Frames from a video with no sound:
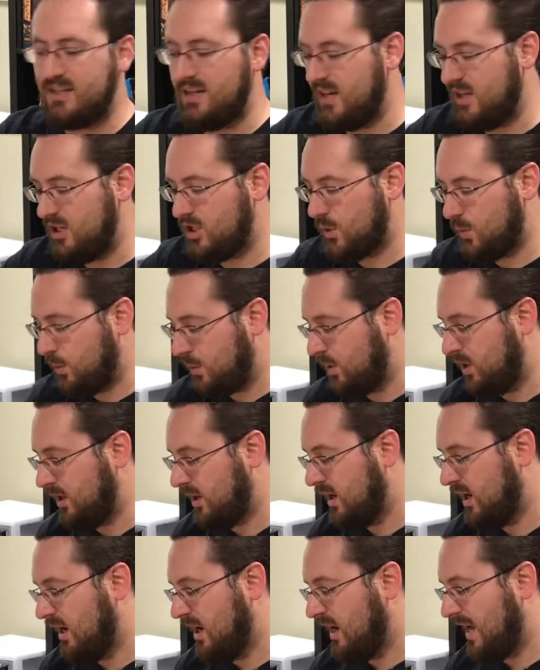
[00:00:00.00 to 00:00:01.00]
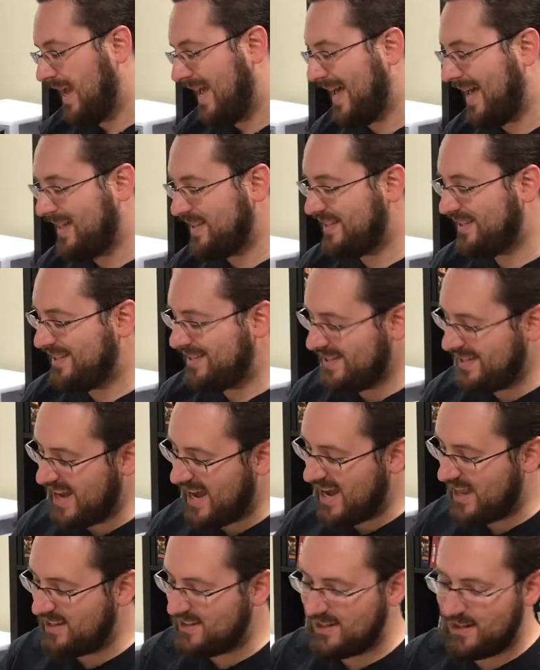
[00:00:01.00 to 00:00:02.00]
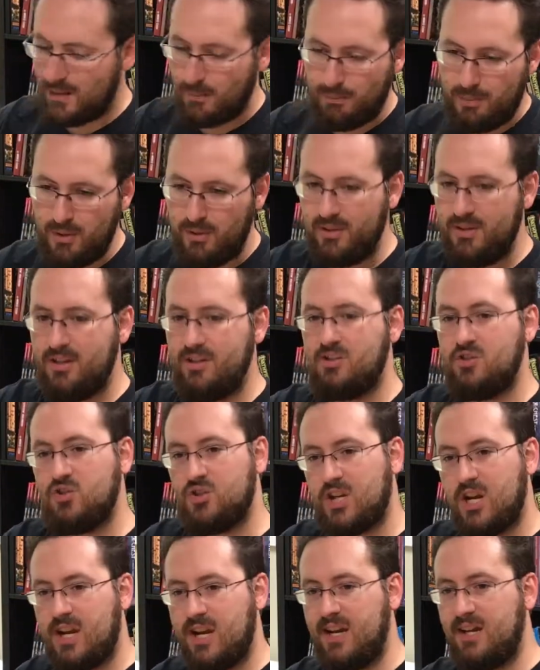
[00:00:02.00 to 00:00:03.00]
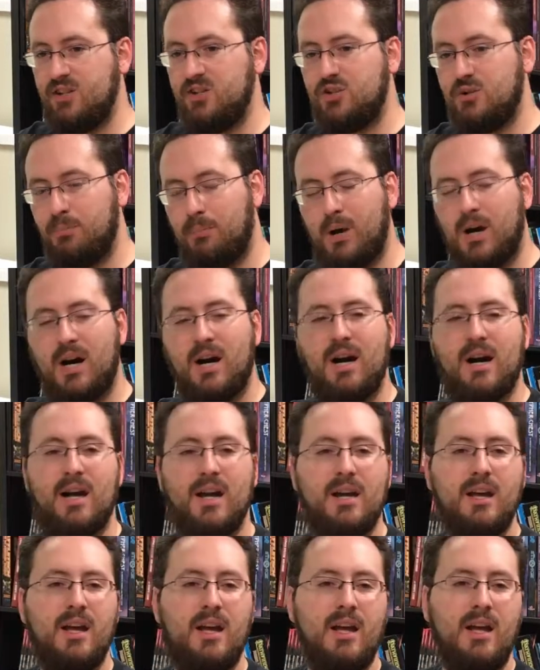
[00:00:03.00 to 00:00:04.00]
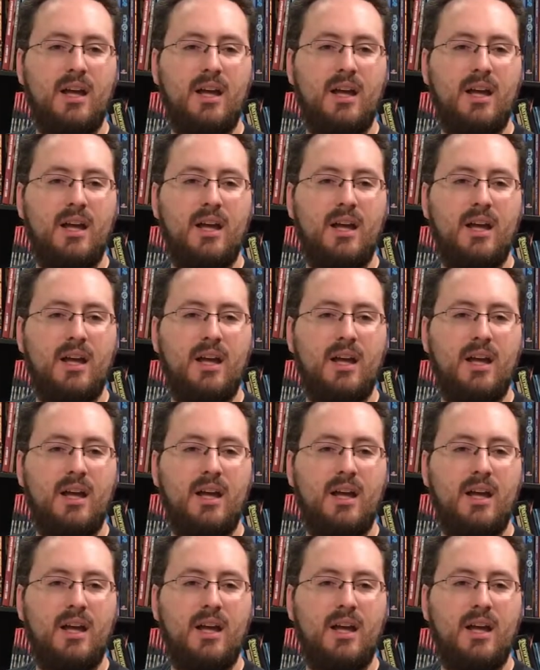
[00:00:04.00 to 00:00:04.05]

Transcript: and each one has stats and abilities changed by